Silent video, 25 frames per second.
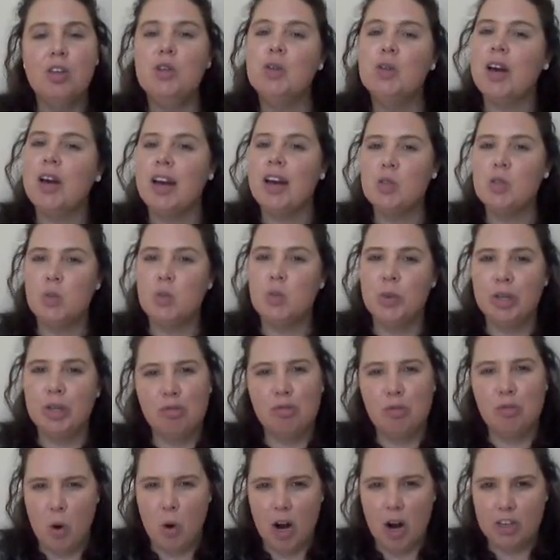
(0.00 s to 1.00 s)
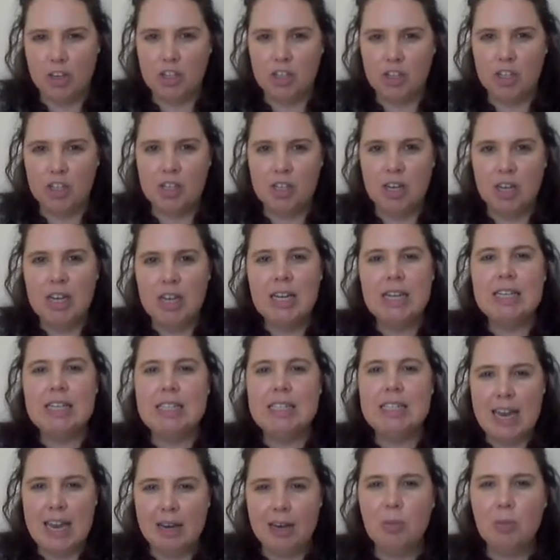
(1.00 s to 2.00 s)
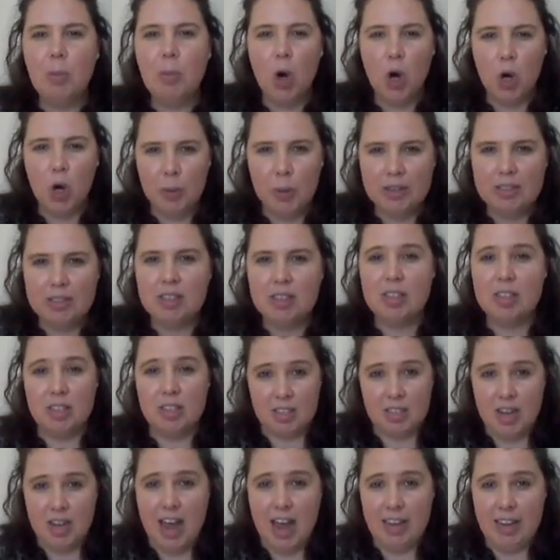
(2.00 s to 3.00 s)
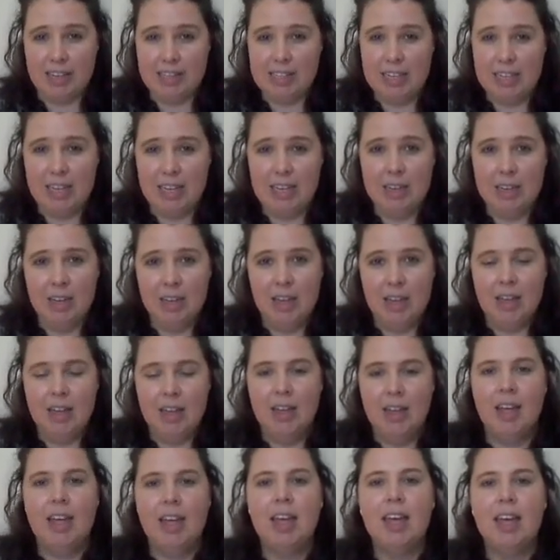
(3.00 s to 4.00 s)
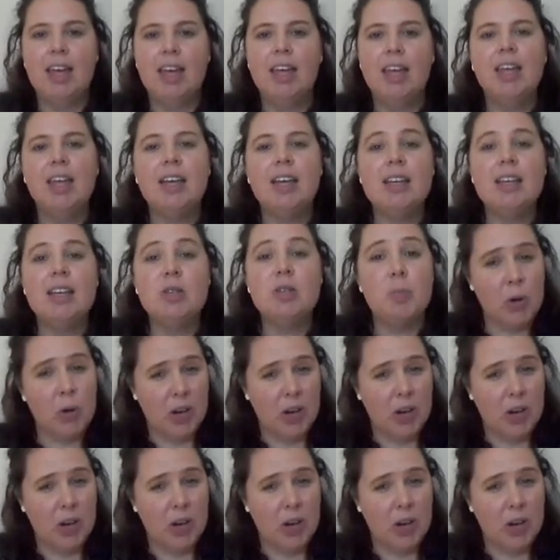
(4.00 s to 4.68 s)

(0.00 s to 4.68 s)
you guys would have watched Dead Poets Society. It is